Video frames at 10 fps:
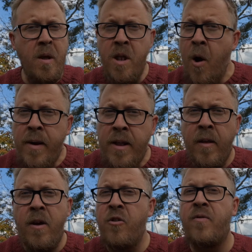knowing
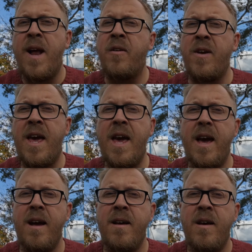that those flowers are
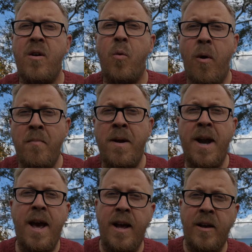here one
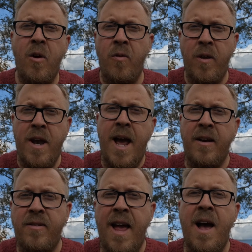minute and gone the
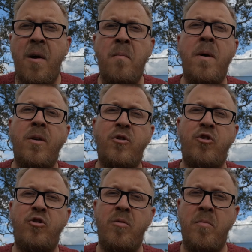next, how
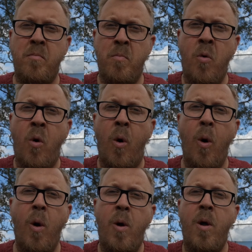much more
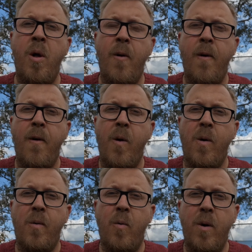
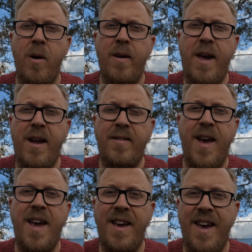will he
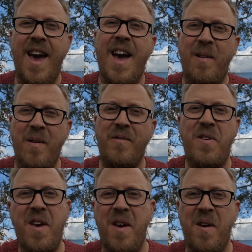take care of
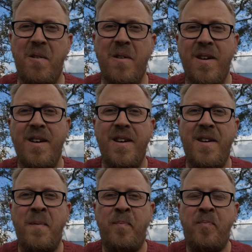you,
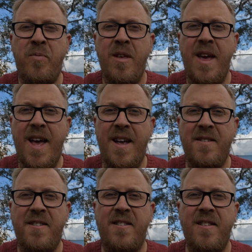
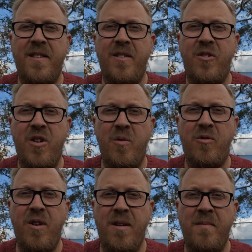his
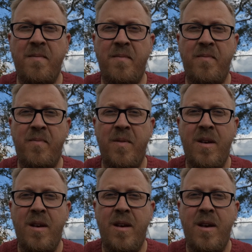children?
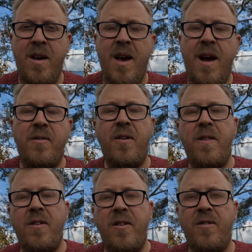And so this